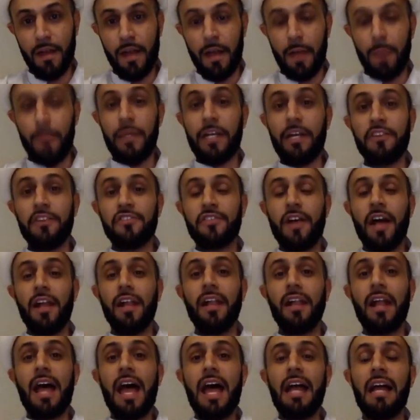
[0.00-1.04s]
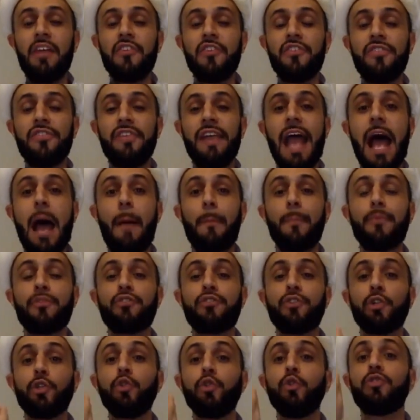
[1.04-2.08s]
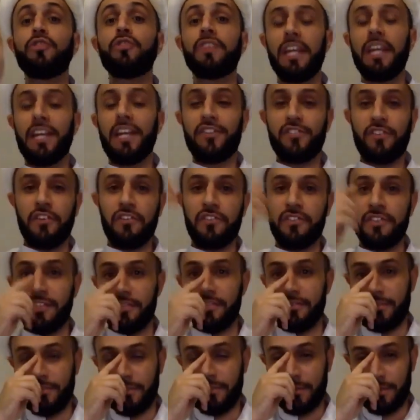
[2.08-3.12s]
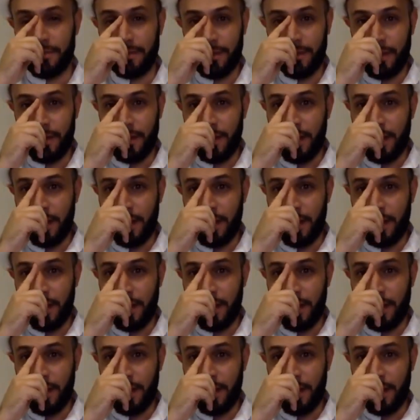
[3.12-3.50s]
Because Allah is the absolute existence.